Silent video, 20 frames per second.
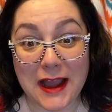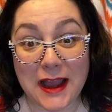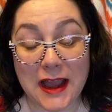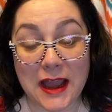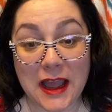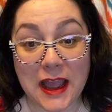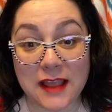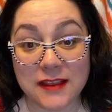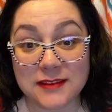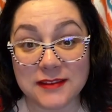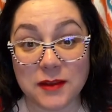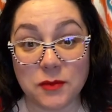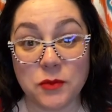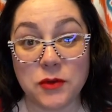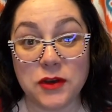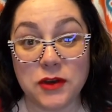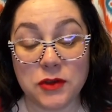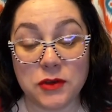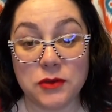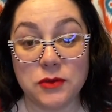as
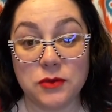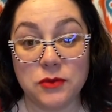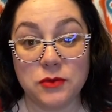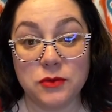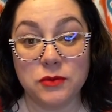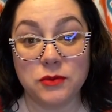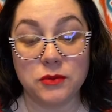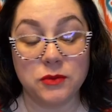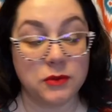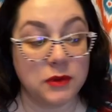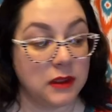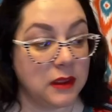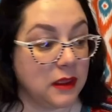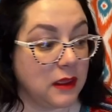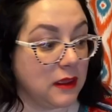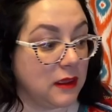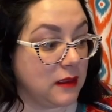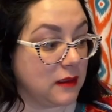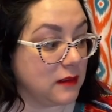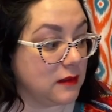someone who
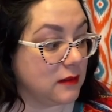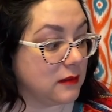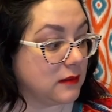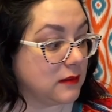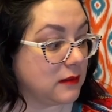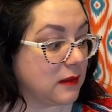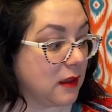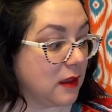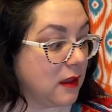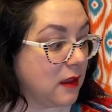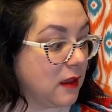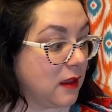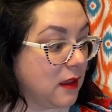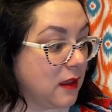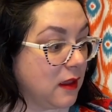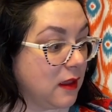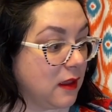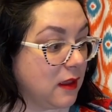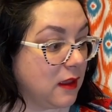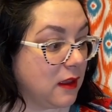is,
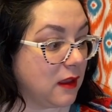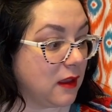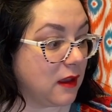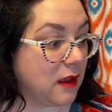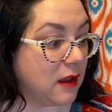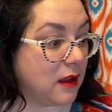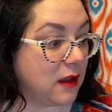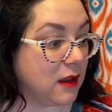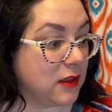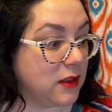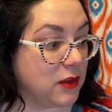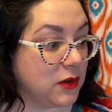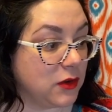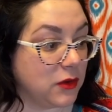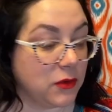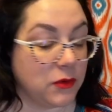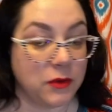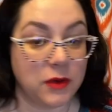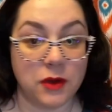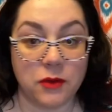
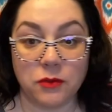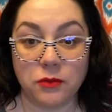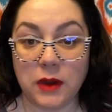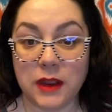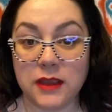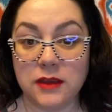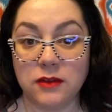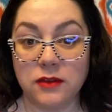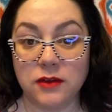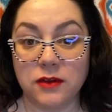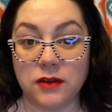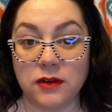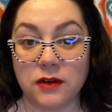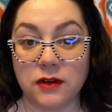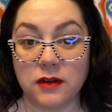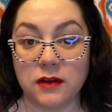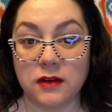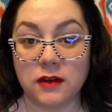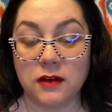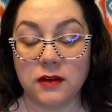a
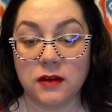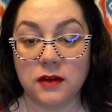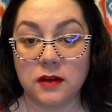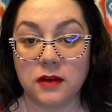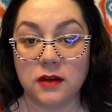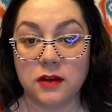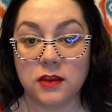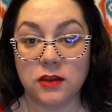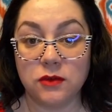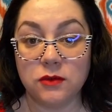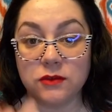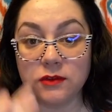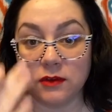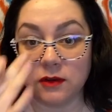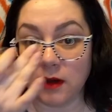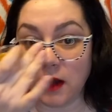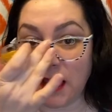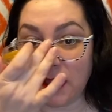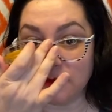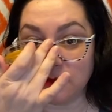regular
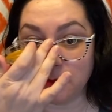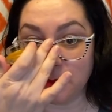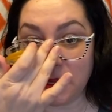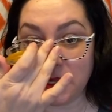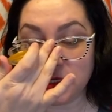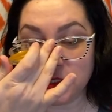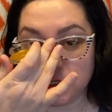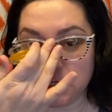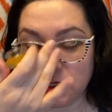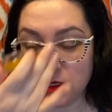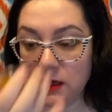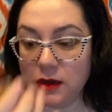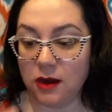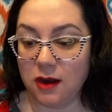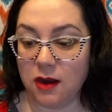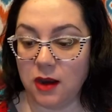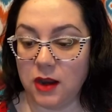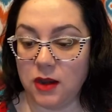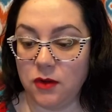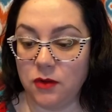user as a patient
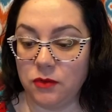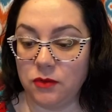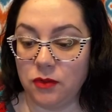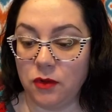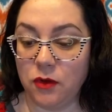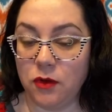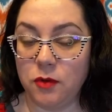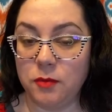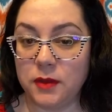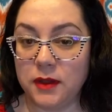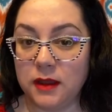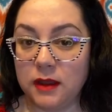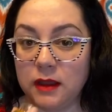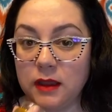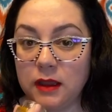here in Oklahoma,